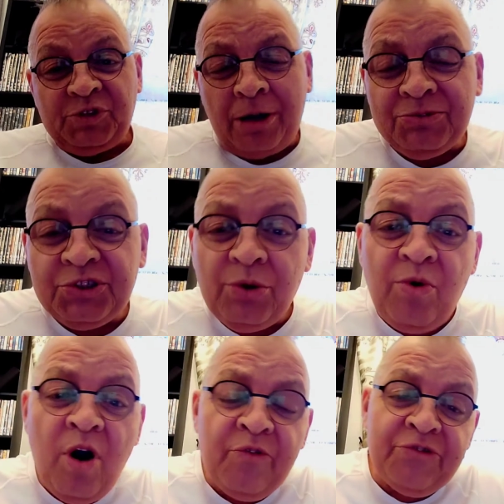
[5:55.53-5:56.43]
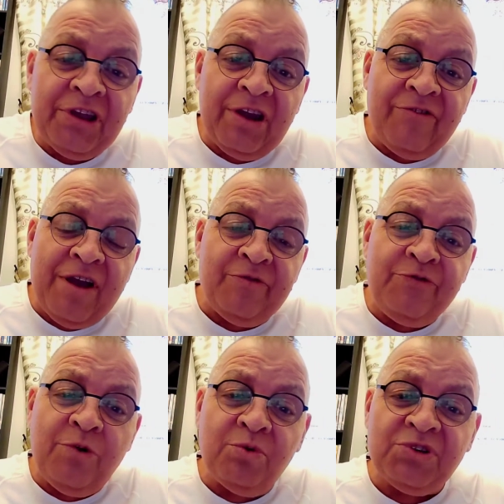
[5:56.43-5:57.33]
I'm still hovering around
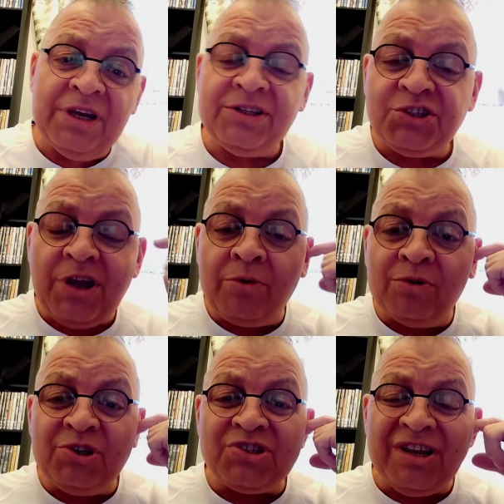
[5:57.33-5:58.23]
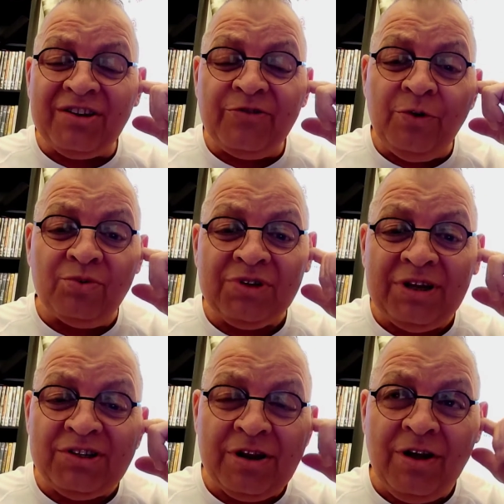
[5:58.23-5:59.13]
14 stone, or just under
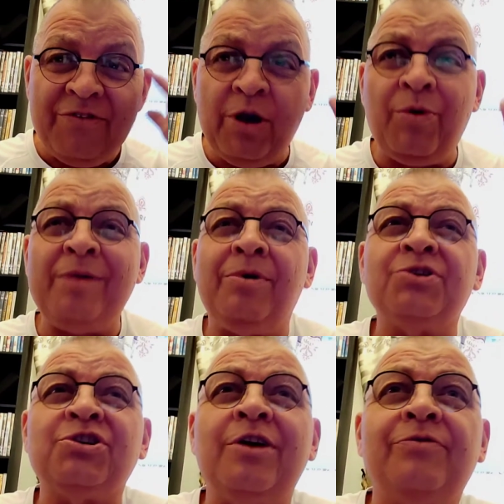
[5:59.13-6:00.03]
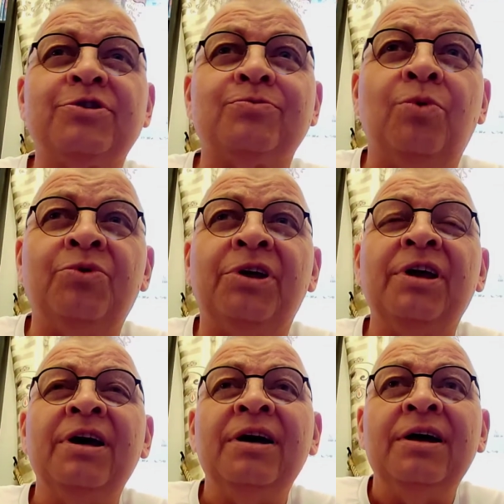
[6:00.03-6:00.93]
14 stone. I think I weighed myself this morning
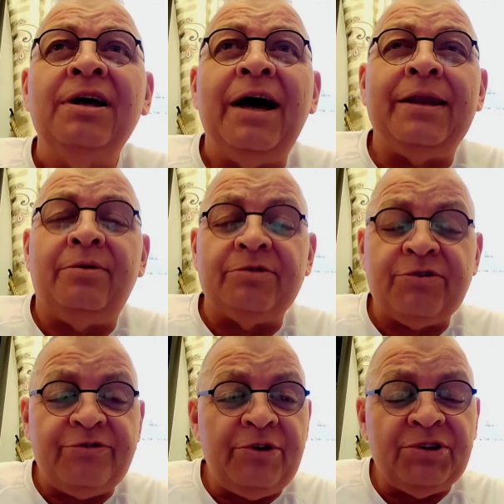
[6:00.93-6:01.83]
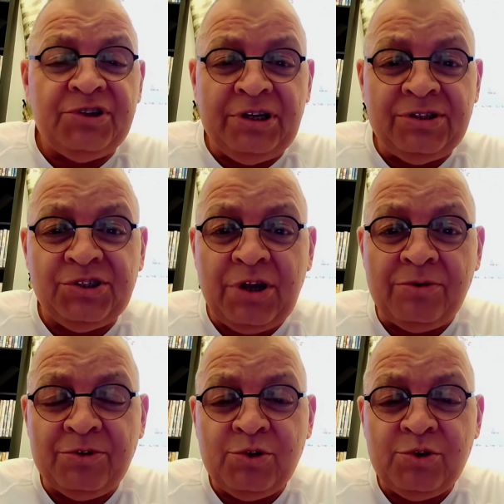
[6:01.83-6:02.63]
and it was 13 stone